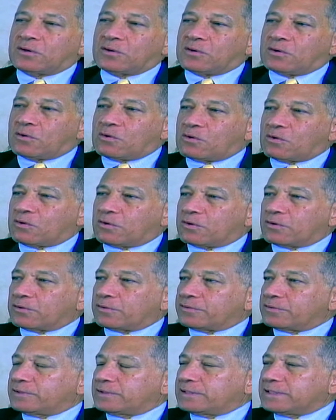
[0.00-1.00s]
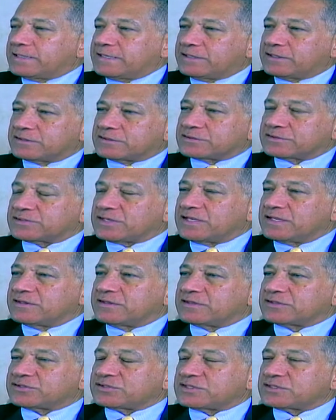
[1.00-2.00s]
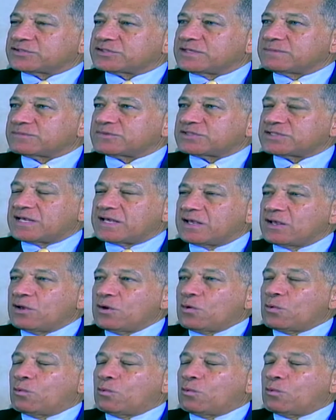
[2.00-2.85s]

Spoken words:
or leaders in the system, say,